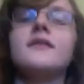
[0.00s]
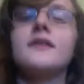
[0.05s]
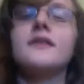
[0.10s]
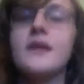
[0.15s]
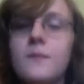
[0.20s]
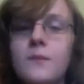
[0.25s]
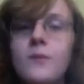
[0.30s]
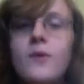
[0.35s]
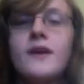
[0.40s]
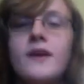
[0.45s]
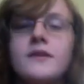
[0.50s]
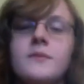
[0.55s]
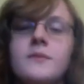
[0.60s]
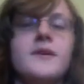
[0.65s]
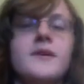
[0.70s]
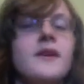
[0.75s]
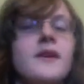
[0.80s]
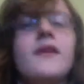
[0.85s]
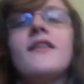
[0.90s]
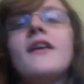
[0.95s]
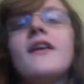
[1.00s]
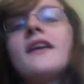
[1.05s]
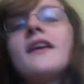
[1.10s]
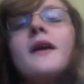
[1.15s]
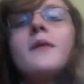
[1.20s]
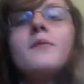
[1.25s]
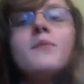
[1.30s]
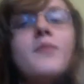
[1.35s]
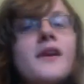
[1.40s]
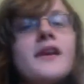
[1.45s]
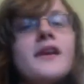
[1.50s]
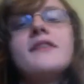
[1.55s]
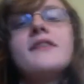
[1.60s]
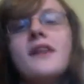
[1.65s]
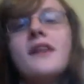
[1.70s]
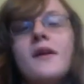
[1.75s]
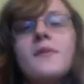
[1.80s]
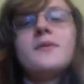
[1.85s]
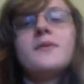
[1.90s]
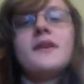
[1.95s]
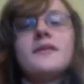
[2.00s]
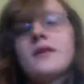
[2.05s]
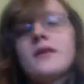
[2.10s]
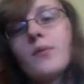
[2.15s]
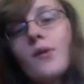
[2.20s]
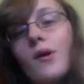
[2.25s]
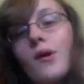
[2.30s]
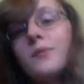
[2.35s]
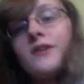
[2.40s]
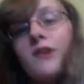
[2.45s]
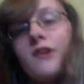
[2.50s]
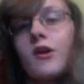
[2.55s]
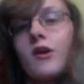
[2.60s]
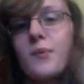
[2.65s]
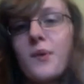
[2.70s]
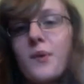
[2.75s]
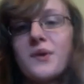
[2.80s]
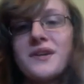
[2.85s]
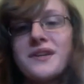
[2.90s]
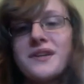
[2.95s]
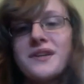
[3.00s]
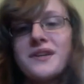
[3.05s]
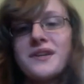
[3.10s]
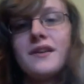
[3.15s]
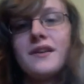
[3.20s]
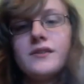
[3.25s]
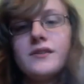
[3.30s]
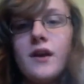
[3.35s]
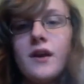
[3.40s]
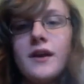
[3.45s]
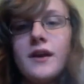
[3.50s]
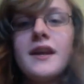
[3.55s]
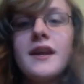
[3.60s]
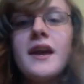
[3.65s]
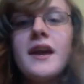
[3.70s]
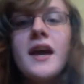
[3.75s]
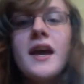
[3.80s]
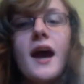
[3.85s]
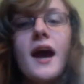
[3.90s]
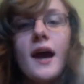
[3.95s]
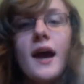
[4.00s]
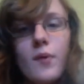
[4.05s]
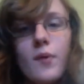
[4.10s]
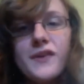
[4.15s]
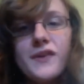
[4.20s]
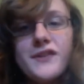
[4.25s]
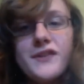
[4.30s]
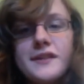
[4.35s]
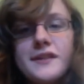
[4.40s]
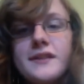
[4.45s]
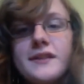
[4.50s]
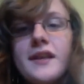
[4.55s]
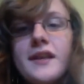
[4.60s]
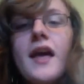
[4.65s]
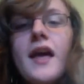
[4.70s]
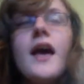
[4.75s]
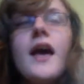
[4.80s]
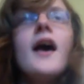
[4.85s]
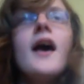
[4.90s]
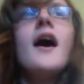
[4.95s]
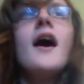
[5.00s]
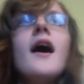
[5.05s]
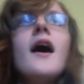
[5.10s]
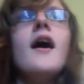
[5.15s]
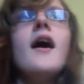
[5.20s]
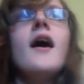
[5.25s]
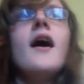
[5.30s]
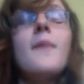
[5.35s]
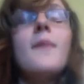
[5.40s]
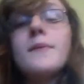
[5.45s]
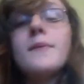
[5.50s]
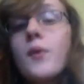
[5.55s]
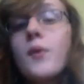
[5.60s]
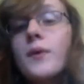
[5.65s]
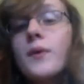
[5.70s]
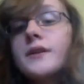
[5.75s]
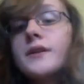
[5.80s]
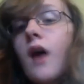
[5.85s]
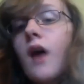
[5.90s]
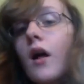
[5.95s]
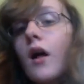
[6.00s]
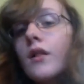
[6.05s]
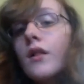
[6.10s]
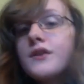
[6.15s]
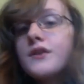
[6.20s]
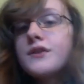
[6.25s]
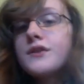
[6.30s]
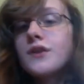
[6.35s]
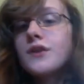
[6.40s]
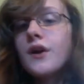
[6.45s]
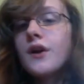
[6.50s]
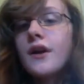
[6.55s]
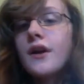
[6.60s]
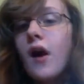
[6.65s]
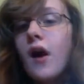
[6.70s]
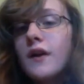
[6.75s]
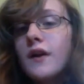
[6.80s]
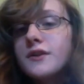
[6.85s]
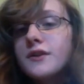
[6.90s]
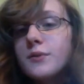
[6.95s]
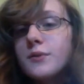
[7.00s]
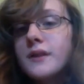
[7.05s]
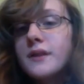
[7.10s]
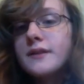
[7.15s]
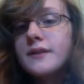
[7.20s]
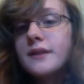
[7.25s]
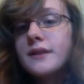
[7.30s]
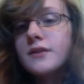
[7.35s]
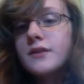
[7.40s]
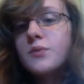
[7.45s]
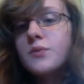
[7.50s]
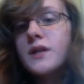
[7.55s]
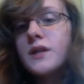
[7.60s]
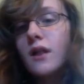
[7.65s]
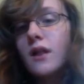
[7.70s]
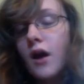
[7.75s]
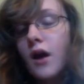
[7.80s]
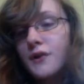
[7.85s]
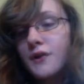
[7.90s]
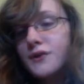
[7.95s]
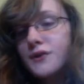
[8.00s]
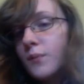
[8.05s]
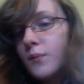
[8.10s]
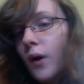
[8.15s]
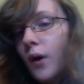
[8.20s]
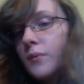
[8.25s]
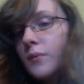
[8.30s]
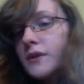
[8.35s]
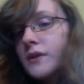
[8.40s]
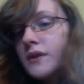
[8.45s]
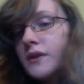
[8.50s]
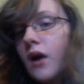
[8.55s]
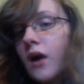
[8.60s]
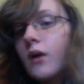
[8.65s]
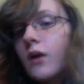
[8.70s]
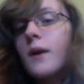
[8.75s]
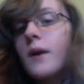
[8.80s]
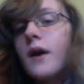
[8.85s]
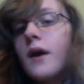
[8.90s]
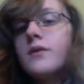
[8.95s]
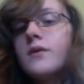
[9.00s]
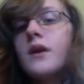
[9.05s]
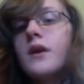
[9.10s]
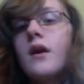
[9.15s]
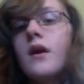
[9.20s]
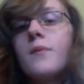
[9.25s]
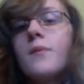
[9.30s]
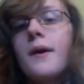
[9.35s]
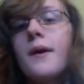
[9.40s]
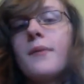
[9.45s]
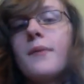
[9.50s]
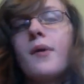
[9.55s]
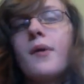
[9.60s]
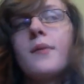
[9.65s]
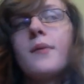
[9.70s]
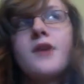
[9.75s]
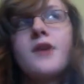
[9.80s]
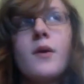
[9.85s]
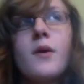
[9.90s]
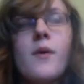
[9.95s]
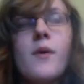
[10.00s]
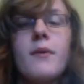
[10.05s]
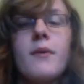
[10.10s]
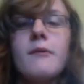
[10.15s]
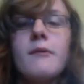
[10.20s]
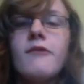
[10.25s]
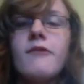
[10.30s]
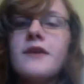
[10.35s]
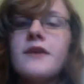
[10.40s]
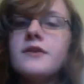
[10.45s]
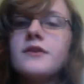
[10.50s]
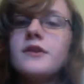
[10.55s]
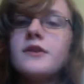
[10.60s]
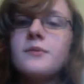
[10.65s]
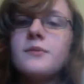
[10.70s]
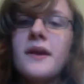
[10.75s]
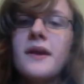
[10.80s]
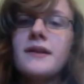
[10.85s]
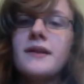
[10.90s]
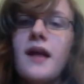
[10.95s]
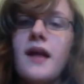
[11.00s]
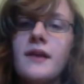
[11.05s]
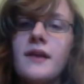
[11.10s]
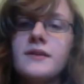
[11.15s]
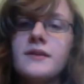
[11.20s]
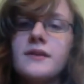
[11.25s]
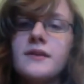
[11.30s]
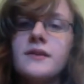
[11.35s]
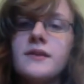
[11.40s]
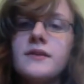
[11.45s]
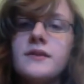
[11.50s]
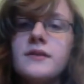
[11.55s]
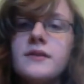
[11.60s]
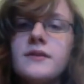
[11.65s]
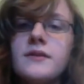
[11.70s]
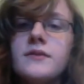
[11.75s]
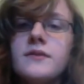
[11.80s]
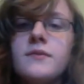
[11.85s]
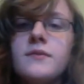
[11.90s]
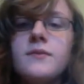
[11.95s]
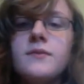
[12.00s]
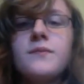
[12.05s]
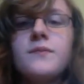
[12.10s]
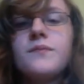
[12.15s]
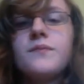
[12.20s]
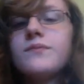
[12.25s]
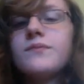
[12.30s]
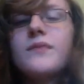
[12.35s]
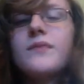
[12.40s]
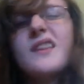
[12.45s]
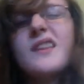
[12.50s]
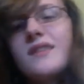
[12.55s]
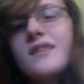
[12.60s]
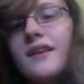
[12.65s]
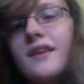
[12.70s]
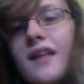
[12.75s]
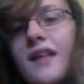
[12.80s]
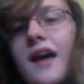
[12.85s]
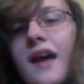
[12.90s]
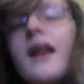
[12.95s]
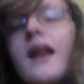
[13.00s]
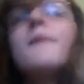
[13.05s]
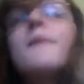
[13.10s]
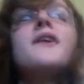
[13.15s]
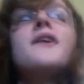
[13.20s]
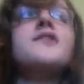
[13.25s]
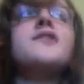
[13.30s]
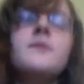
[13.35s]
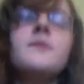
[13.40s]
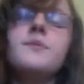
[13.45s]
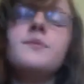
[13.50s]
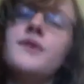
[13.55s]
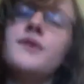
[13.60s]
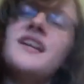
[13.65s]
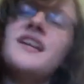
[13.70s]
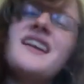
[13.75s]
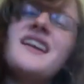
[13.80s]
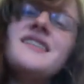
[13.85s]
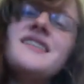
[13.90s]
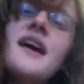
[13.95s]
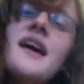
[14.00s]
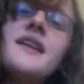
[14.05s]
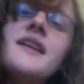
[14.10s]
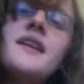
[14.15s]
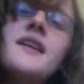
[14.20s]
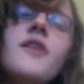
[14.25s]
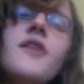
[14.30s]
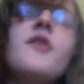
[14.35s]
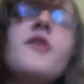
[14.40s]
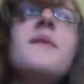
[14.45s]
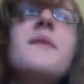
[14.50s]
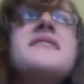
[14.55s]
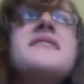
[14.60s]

keep you guys updated on that. Like I'm bringing that up because I'll probably talk about it a lot. I apologize. Um, I'm going to college starting August 26th, which I'll also probably talk about. Um, I'll probably talk about my professors, my classes, things like that. I'm actually pretty excited, although my